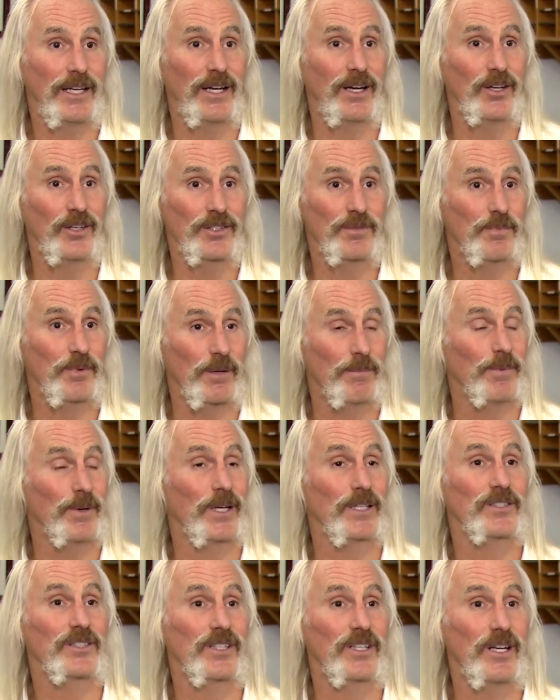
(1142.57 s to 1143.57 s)
else, but I
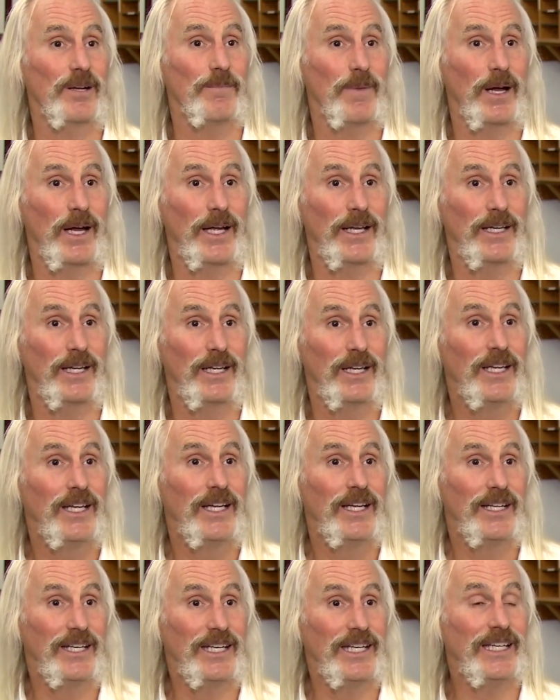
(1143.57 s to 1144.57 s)
busted up my
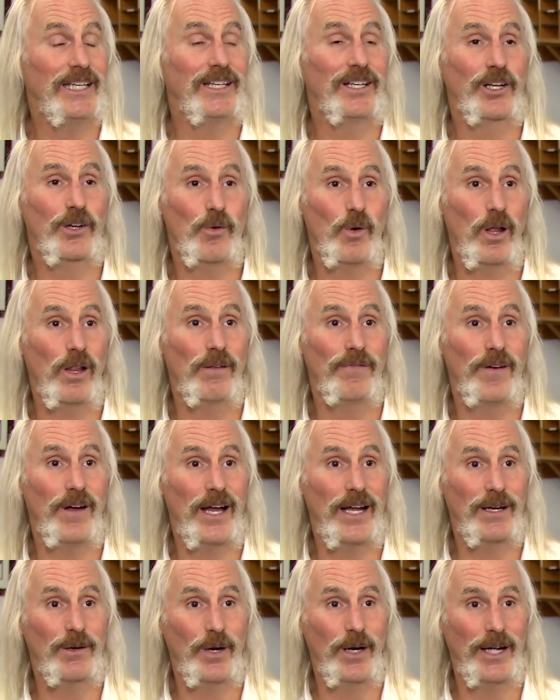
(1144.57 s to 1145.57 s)
knee in the
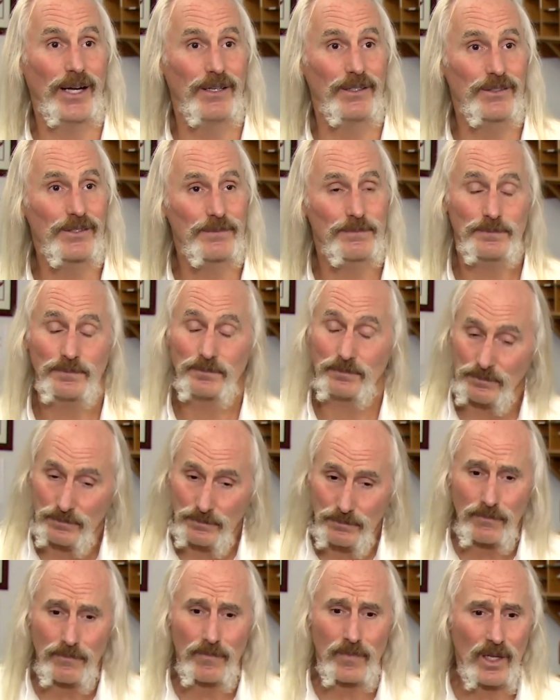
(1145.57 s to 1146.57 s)
qualifying rounds
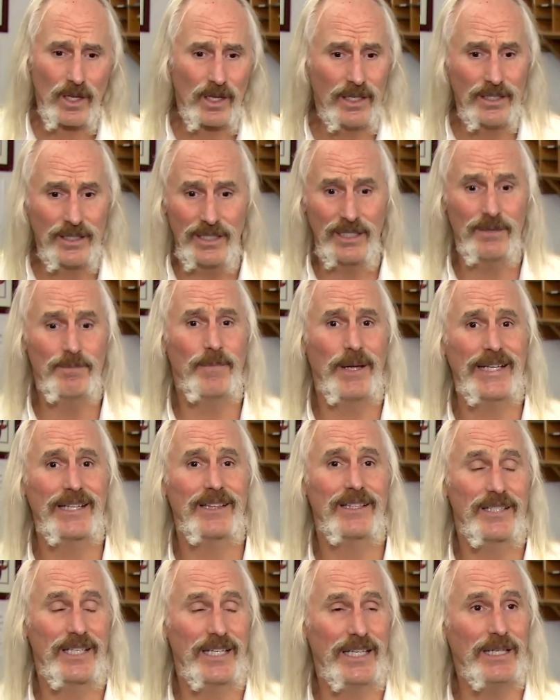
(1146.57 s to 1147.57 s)
and didn't make
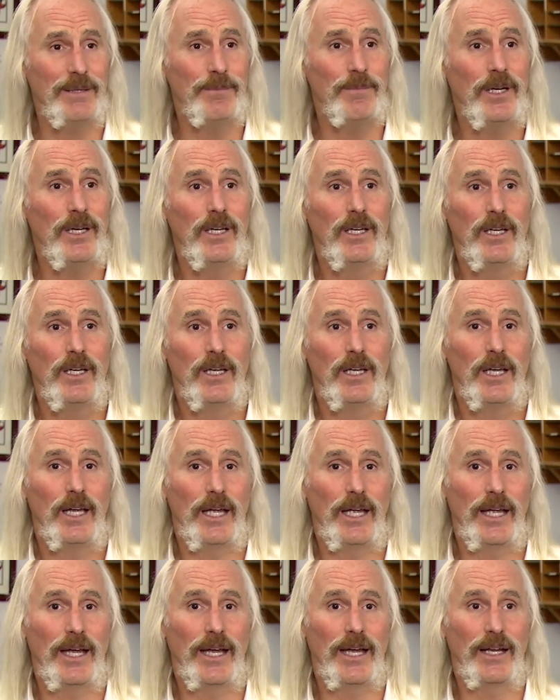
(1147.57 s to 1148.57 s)
the team.
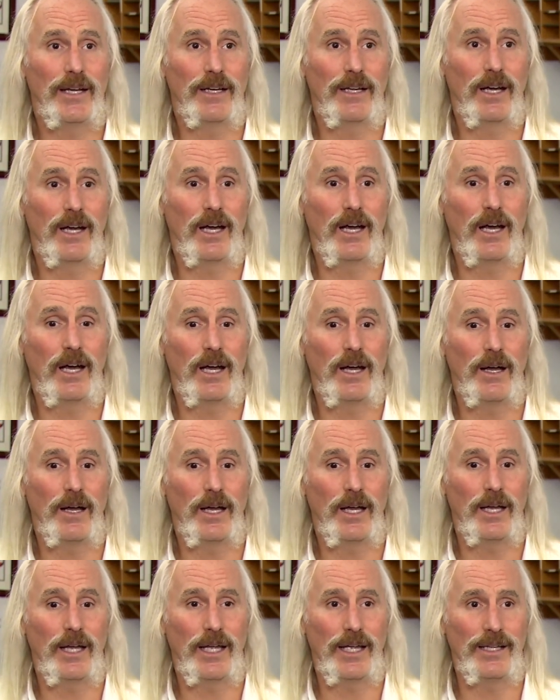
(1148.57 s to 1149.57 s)
And
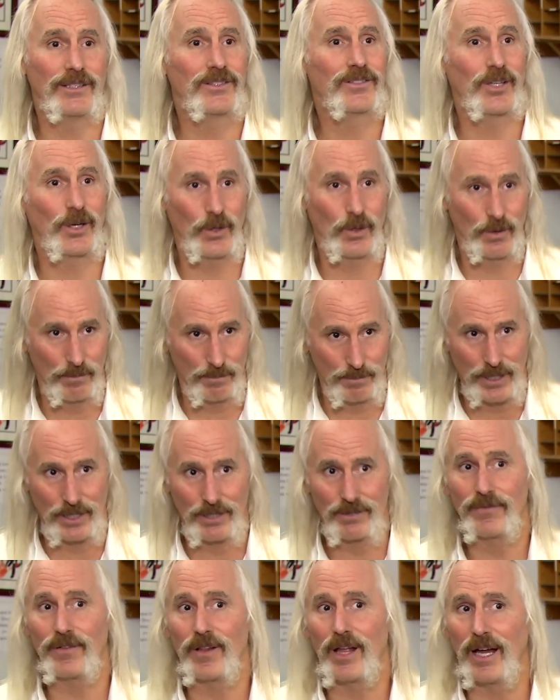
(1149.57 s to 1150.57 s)
so
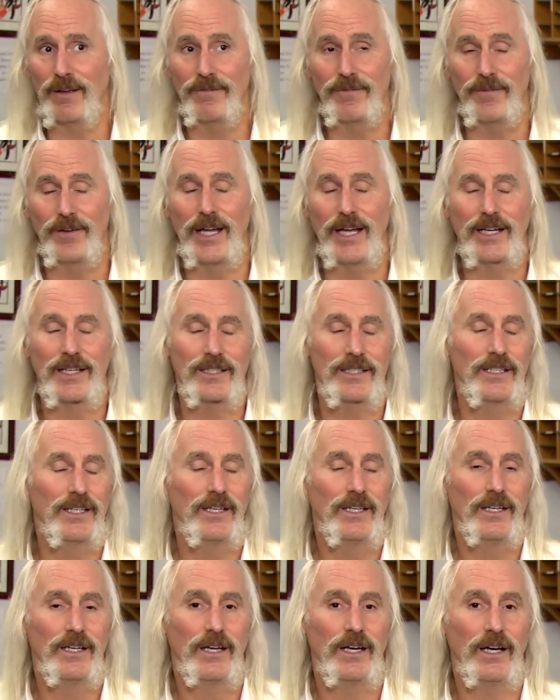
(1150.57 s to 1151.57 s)
butterfly effect,
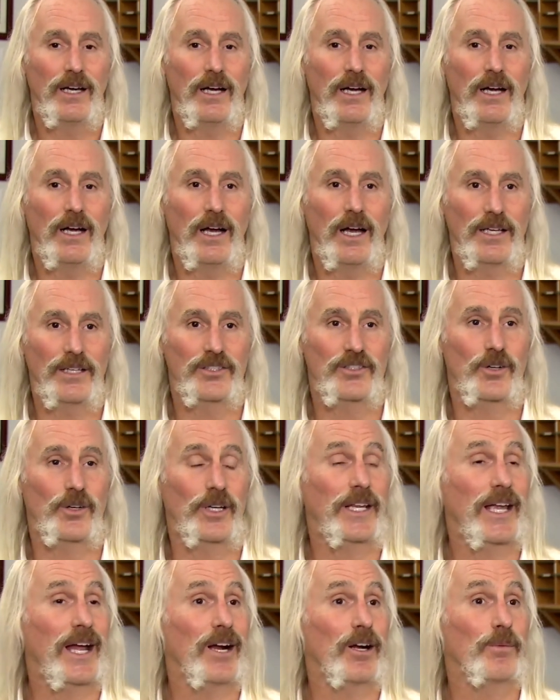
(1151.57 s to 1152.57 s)
I
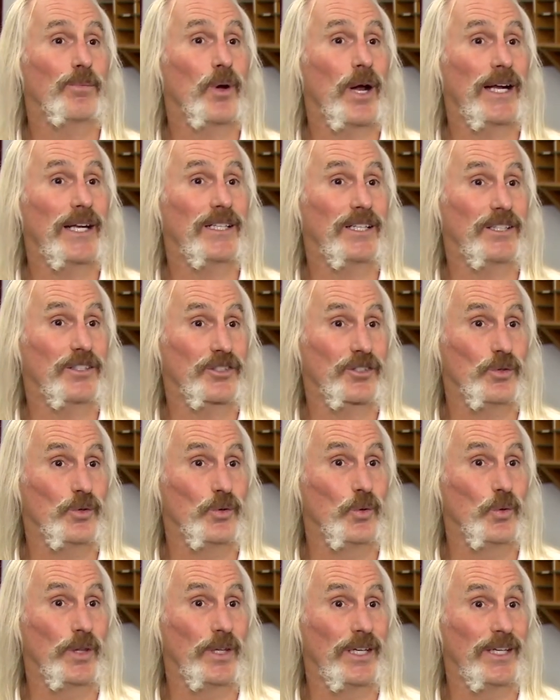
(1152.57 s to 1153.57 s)
started chiropractic
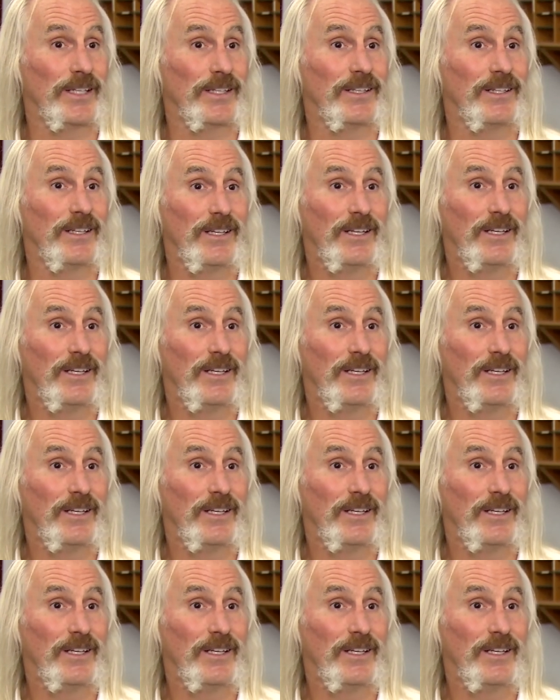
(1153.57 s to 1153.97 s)
school then